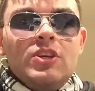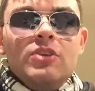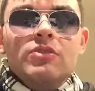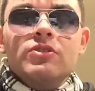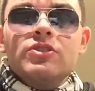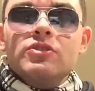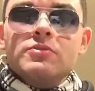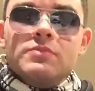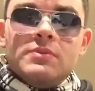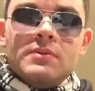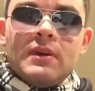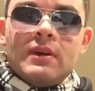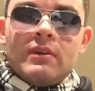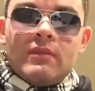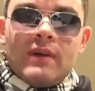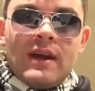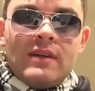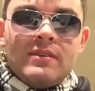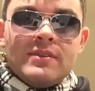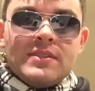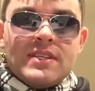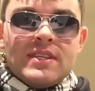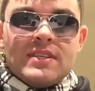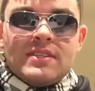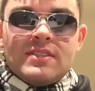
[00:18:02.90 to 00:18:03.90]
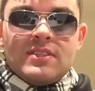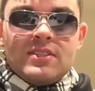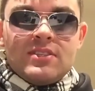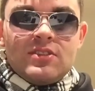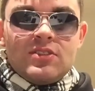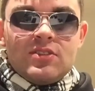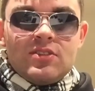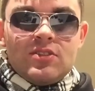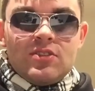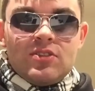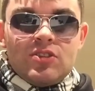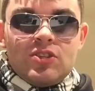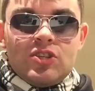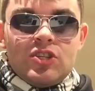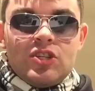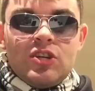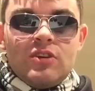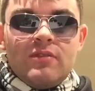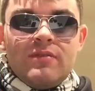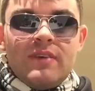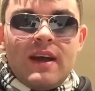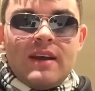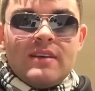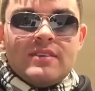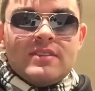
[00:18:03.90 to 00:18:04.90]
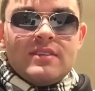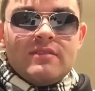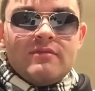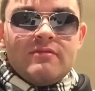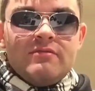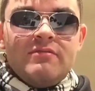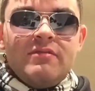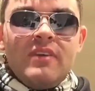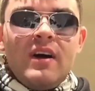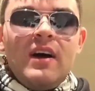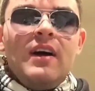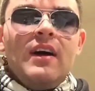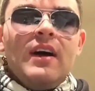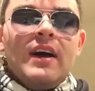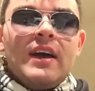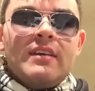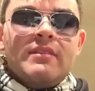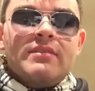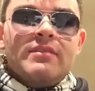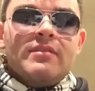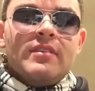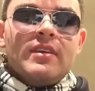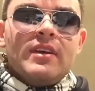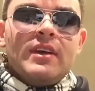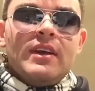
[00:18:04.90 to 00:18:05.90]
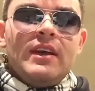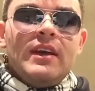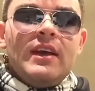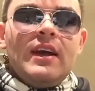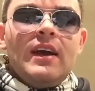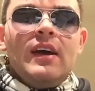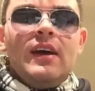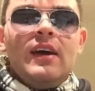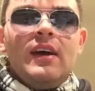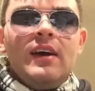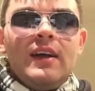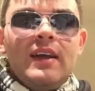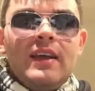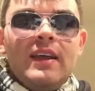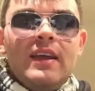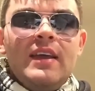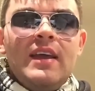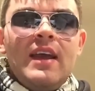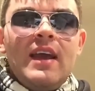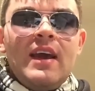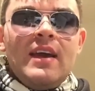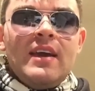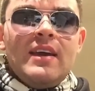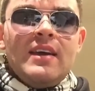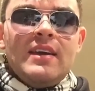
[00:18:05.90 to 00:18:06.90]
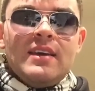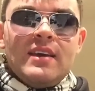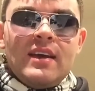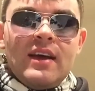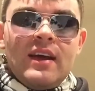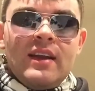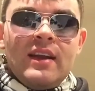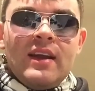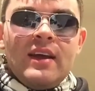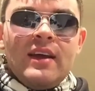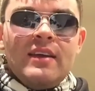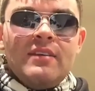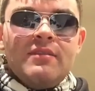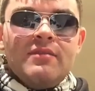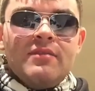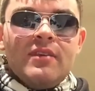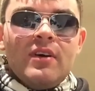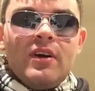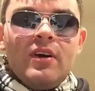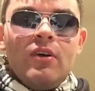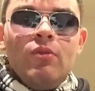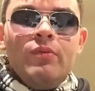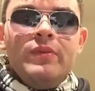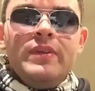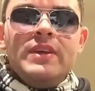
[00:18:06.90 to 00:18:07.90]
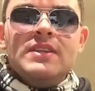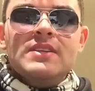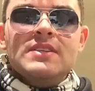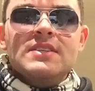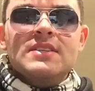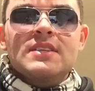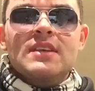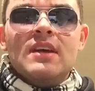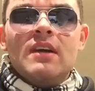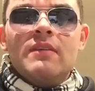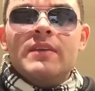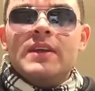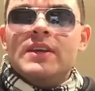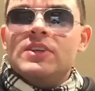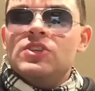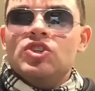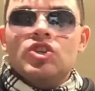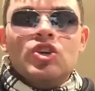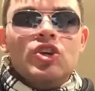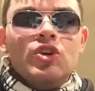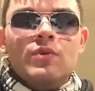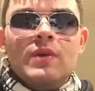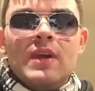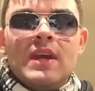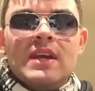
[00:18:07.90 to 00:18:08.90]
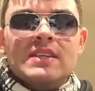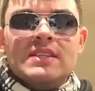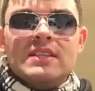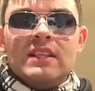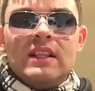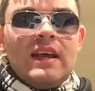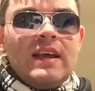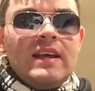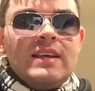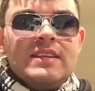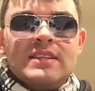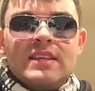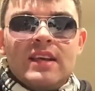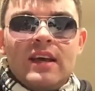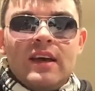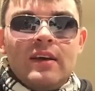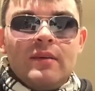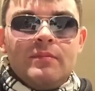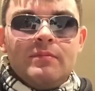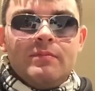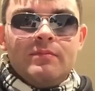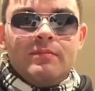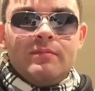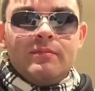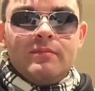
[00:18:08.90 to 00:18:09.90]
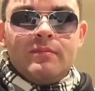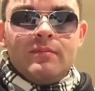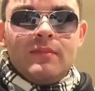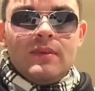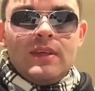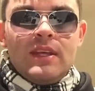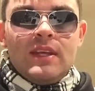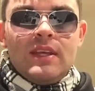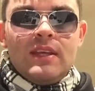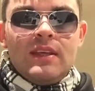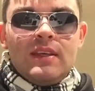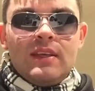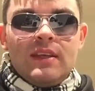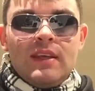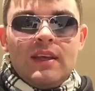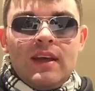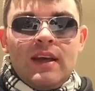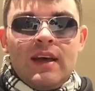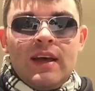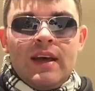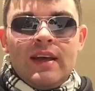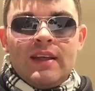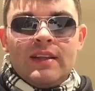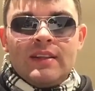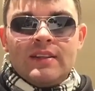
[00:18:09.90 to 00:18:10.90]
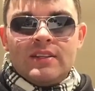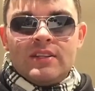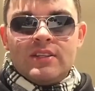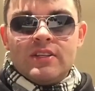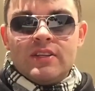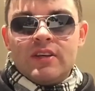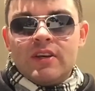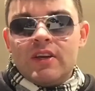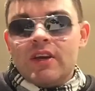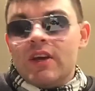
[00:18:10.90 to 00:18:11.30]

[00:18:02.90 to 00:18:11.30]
YouTube's been around since 2005. Yeah, and I've only discovered it 2 years later. And,